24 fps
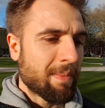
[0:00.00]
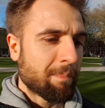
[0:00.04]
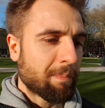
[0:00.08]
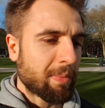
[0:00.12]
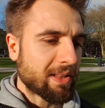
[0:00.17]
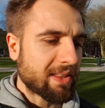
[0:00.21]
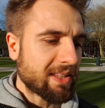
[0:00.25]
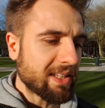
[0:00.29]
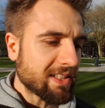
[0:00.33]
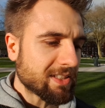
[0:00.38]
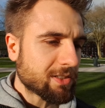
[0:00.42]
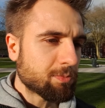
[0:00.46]

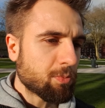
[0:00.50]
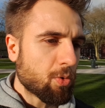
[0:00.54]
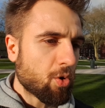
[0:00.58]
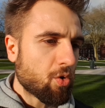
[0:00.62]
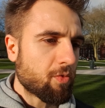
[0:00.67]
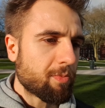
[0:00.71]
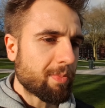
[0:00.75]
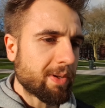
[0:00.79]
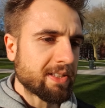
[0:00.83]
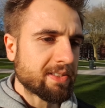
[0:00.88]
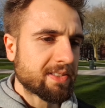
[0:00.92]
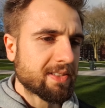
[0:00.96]
But these
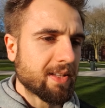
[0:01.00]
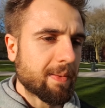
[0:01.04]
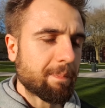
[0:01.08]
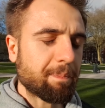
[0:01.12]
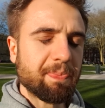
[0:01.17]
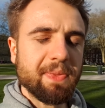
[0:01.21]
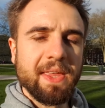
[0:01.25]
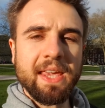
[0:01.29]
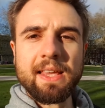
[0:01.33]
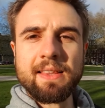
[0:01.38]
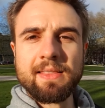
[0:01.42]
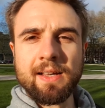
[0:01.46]
movements
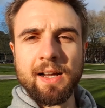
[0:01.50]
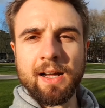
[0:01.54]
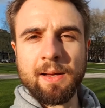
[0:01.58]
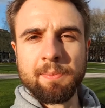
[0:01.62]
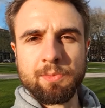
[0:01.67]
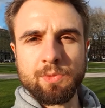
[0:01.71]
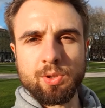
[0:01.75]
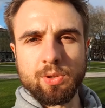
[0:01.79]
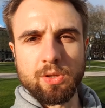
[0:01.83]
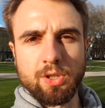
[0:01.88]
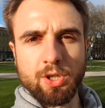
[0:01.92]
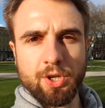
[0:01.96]
take
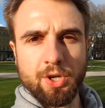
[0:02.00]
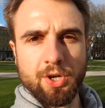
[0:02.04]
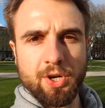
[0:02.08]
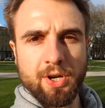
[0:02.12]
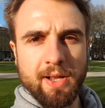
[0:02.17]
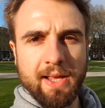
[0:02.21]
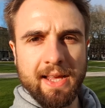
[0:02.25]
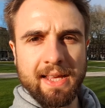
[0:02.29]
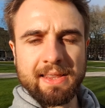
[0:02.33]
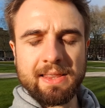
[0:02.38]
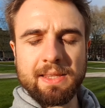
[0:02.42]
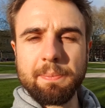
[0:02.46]
time to
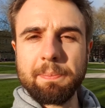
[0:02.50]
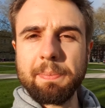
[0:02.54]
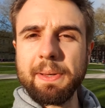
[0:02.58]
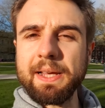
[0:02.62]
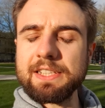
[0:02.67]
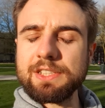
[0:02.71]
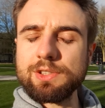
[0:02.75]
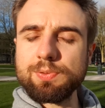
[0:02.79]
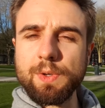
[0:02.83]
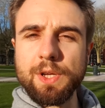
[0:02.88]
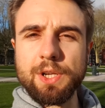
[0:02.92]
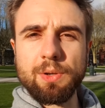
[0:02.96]
learn, and the
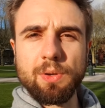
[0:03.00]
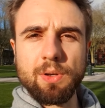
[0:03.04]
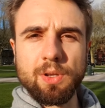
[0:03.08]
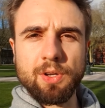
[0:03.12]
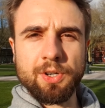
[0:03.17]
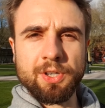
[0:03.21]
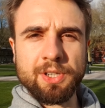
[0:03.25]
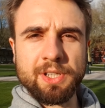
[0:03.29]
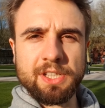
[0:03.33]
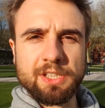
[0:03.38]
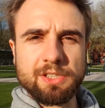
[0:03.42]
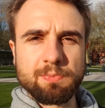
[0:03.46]
best way to
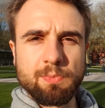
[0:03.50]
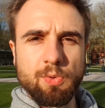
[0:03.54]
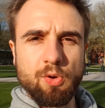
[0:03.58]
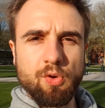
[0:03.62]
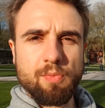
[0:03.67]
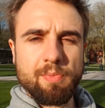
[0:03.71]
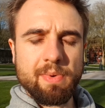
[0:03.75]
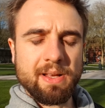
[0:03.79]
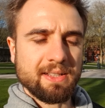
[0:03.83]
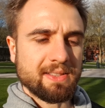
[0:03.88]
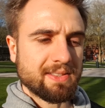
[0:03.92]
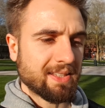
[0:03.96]
learn these
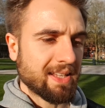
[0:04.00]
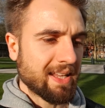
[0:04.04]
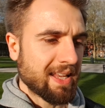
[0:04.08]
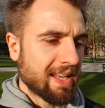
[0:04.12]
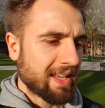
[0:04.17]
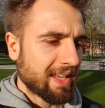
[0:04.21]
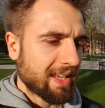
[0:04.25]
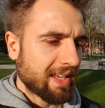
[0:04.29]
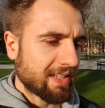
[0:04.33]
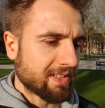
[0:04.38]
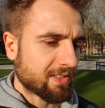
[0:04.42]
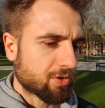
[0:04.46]
movements
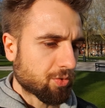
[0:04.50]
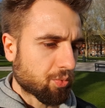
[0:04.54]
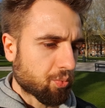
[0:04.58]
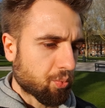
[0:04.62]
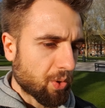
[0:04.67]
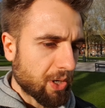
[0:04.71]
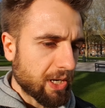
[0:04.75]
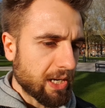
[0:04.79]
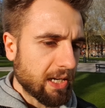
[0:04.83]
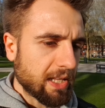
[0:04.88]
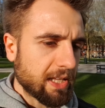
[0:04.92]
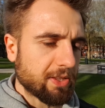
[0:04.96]
is
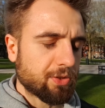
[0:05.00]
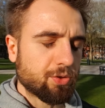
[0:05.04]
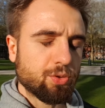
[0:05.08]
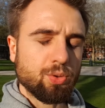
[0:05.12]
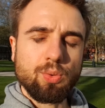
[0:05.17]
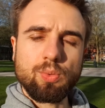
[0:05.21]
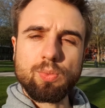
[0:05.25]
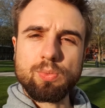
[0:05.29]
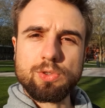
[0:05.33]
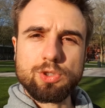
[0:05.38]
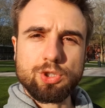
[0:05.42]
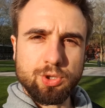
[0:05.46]
really
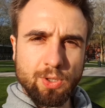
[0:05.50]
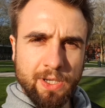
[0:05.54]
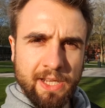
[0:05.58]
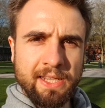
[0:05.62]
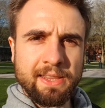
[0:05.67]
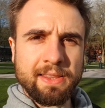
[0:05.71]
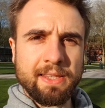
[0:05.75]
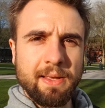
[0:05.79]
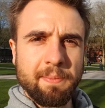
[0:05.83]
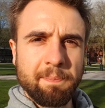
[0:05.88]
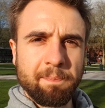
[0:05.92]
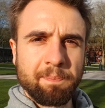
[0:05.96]
to
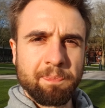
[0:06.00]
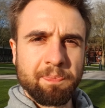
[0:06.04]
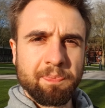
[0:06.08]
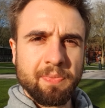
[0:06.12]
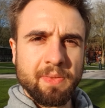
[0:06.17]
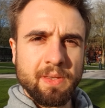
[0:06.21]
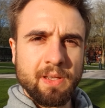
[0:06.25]
train them